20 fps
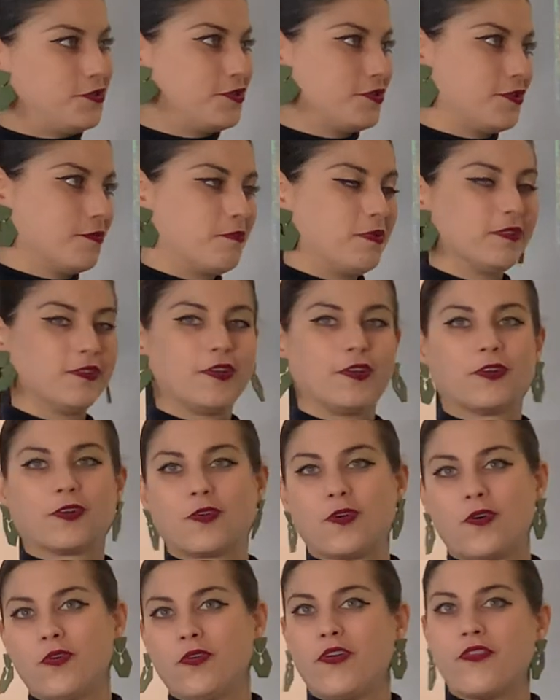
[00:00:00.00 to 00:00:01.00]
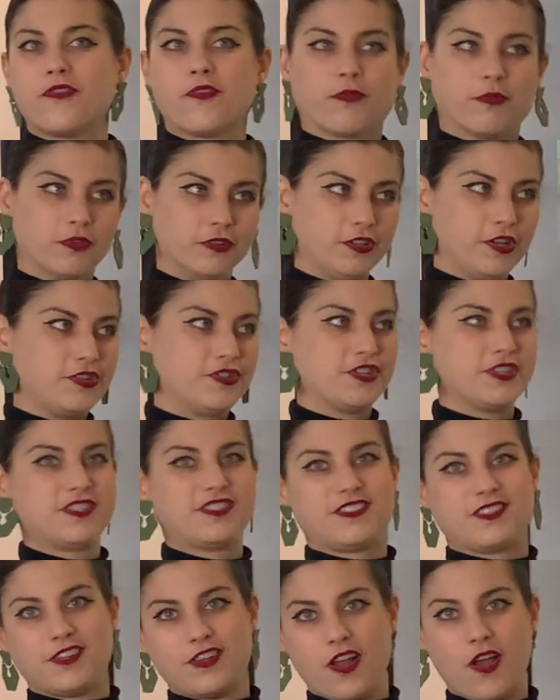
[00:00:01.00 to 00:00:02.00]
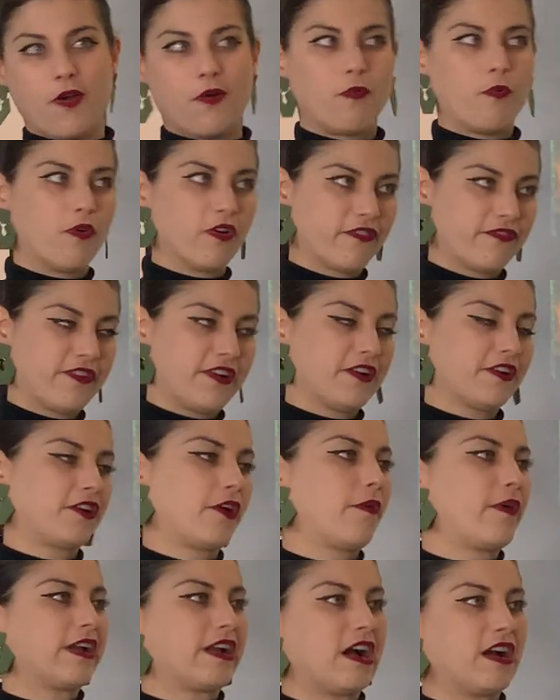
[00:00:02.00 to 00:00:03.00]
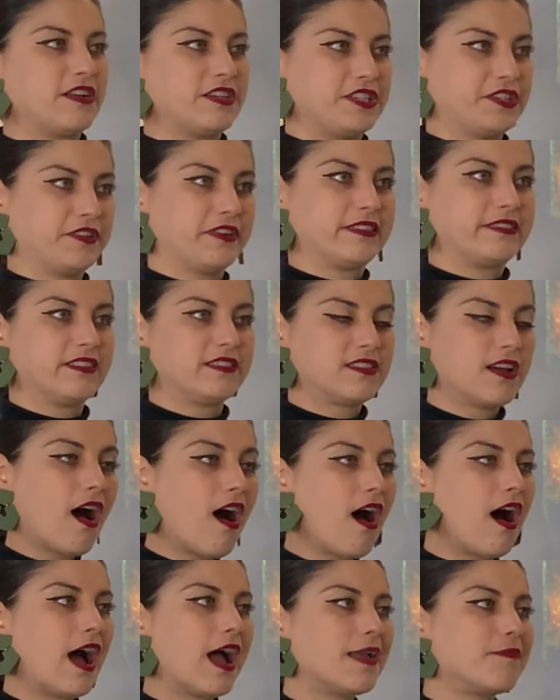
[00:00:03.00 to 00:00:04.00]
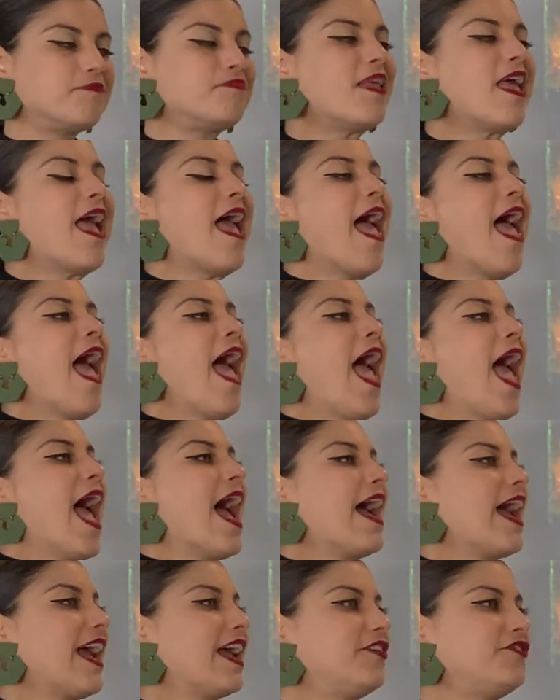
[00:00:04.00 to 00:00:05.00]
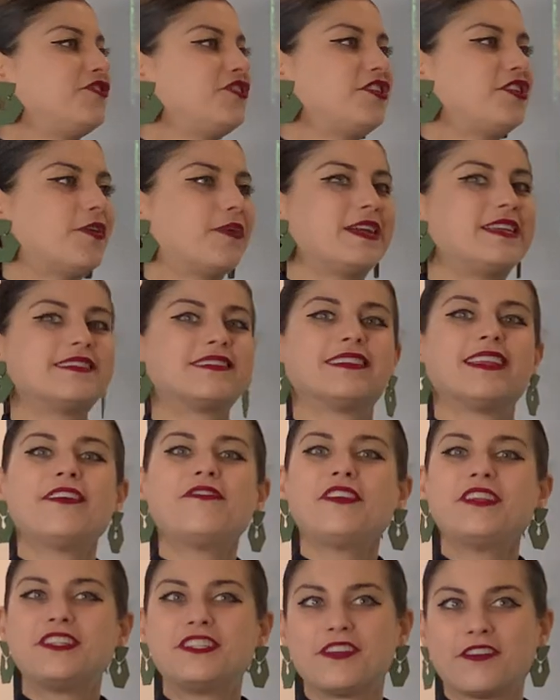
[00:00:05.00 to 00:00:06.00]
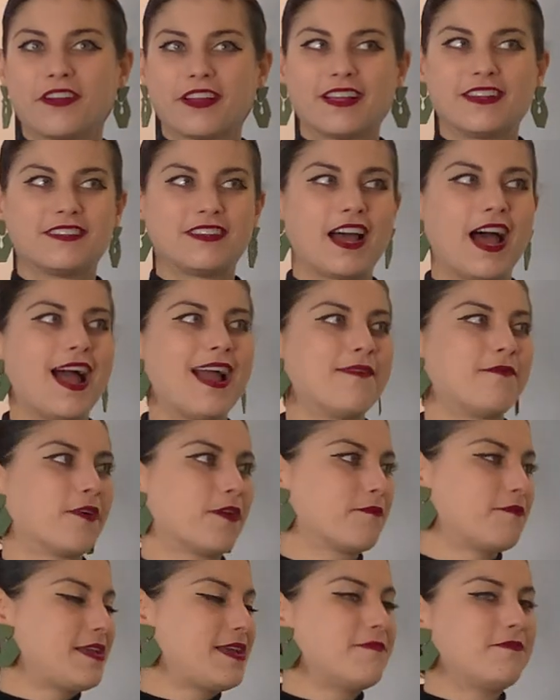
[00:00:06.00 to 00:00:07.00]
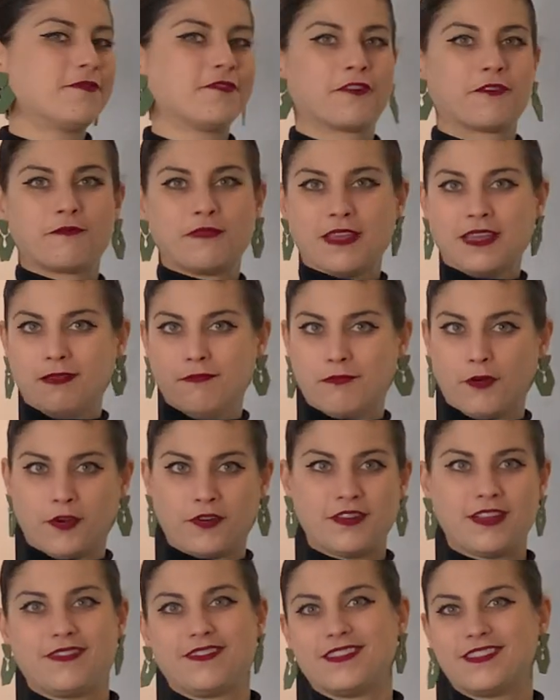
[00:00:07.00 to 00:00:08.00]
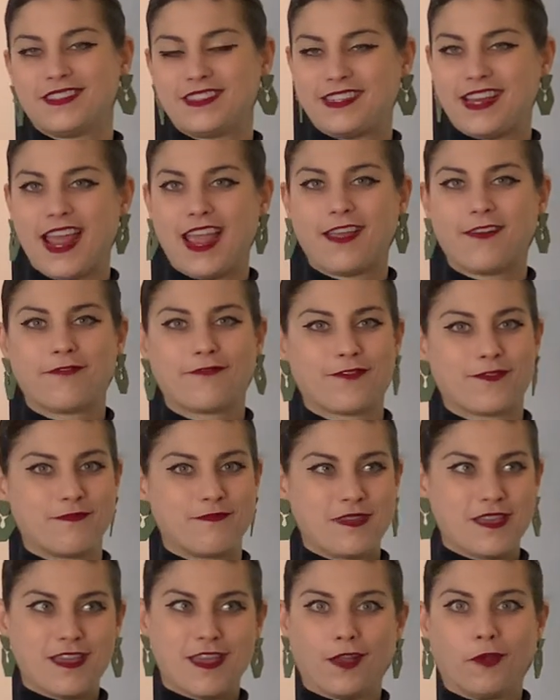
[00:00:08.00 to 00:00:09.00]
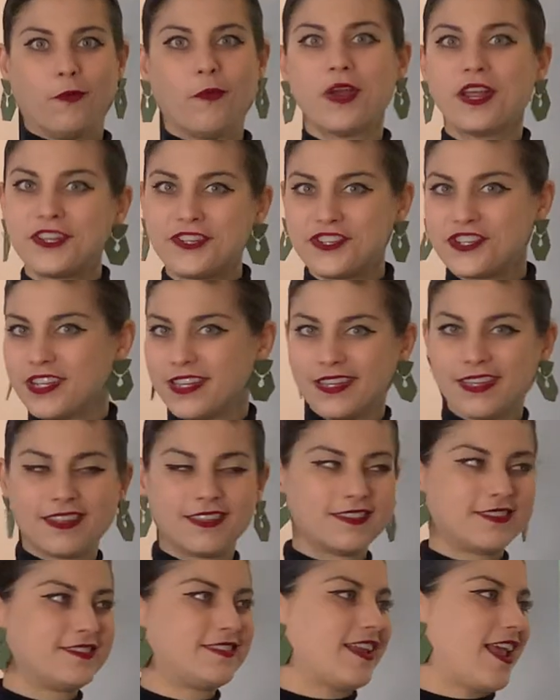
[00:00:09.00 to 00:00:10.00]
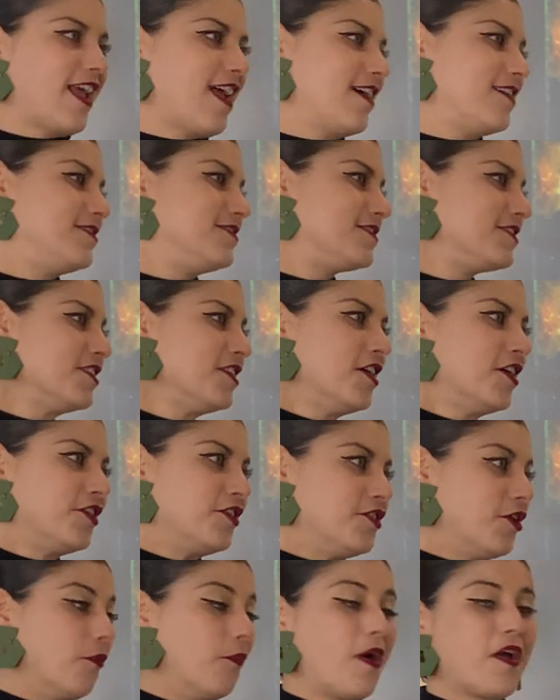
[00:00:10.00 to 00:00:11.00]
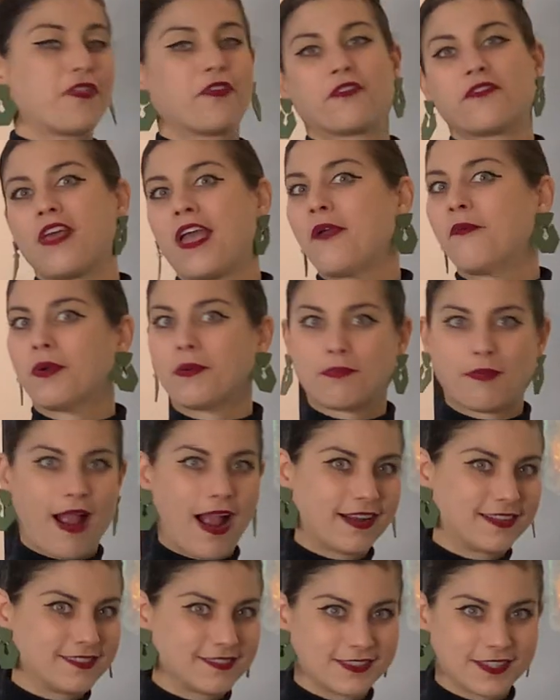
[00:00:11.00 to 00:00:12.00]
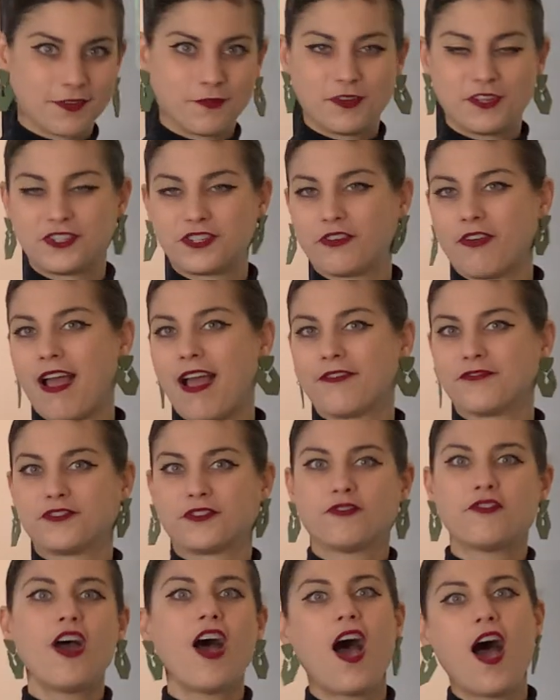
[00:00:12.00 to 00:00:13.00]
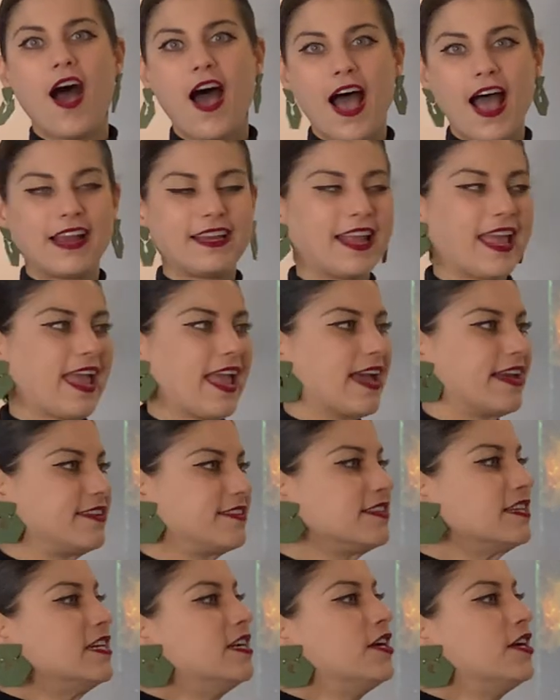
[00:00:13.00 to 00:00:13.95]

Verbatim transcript: to the political and the religious, you know, warfare going on during the time. And, you know, he's living during a time where people are being burned at the stake for being witches and, you know, whether they were practicing witchcraft or not. And,